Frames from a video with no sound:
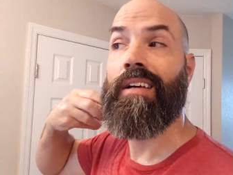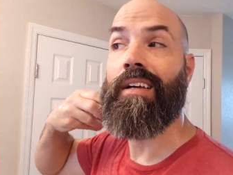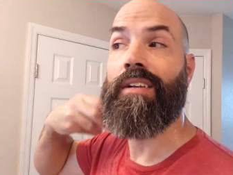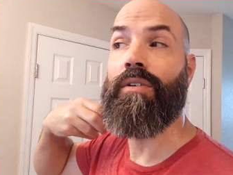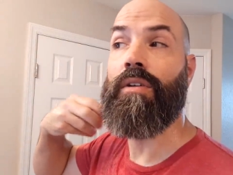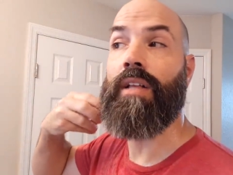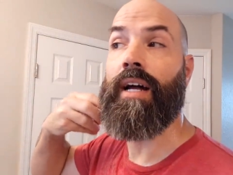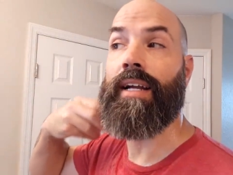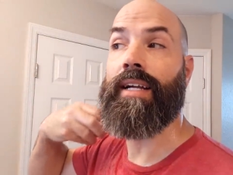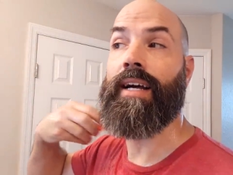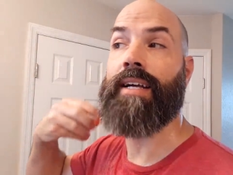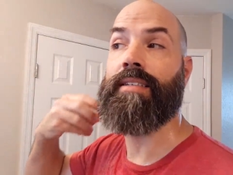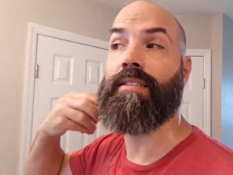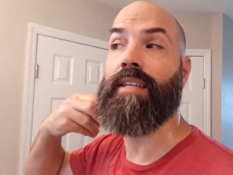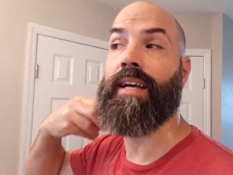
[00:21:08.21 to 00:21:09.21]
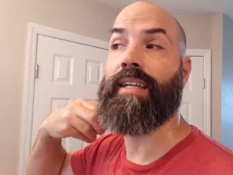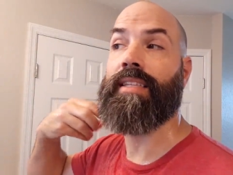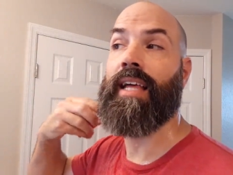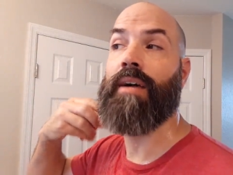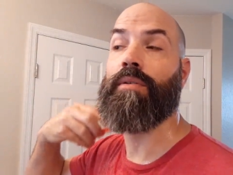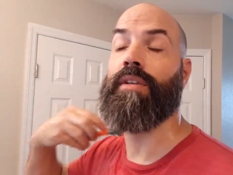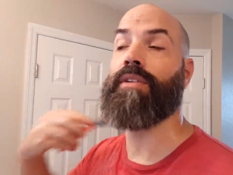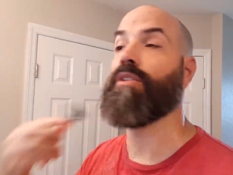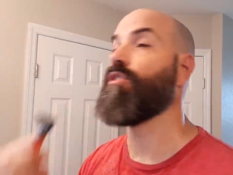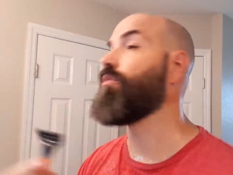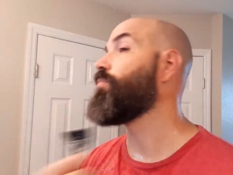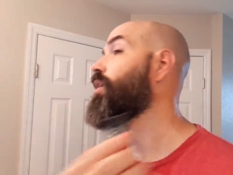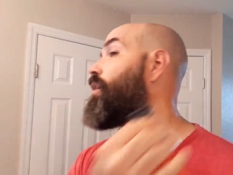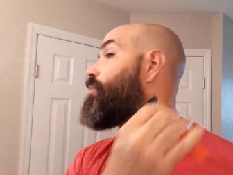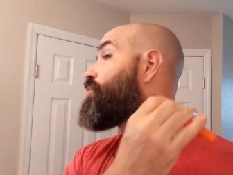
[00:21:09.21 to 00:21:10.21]
You know, a lot of guys like that when they go to the
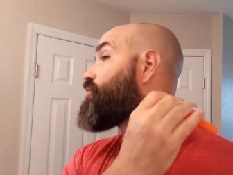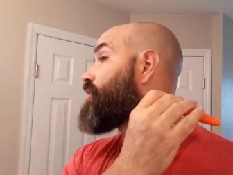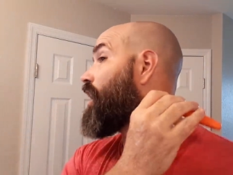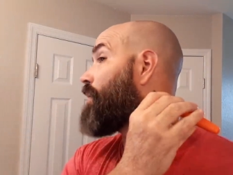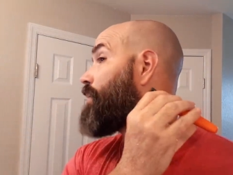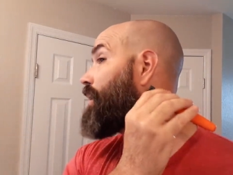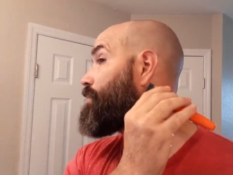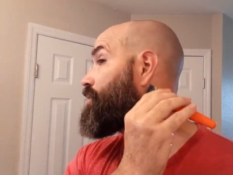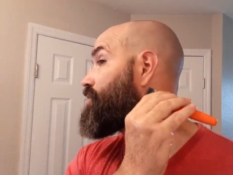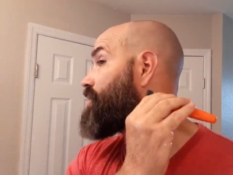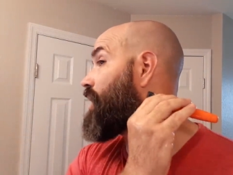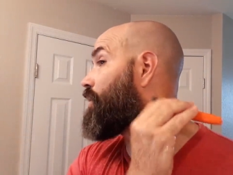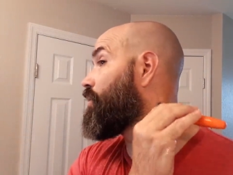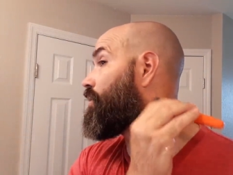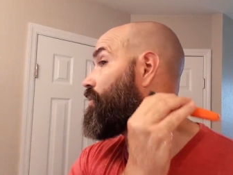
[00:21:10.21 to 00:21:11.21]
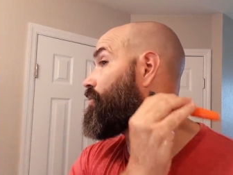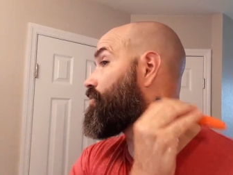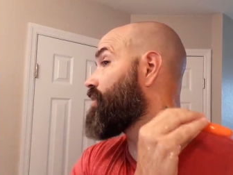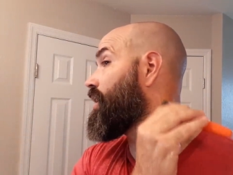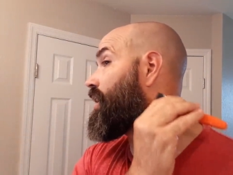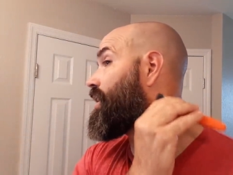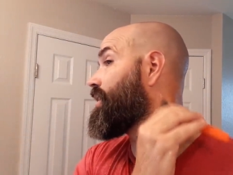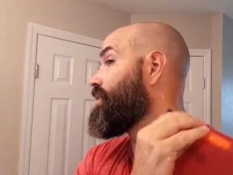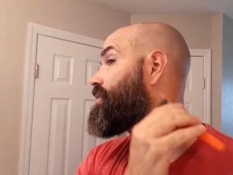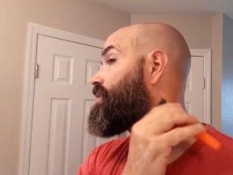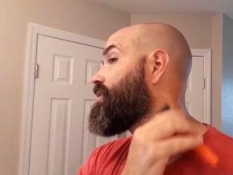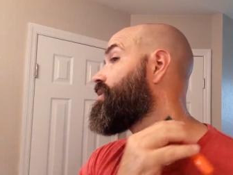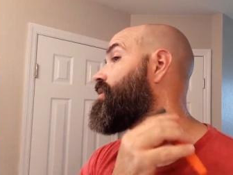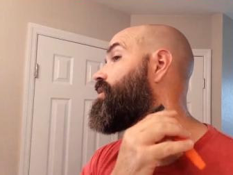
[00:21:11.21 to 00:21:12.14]
barber shop. I'm just not one of those guys.